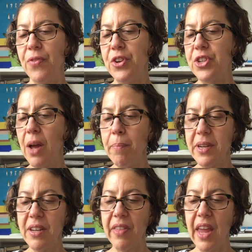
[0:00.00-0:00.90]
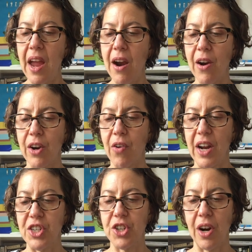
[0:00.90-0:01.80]
"Jump into the air,"
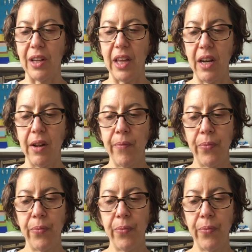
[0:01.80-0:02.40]
cried Charlotte.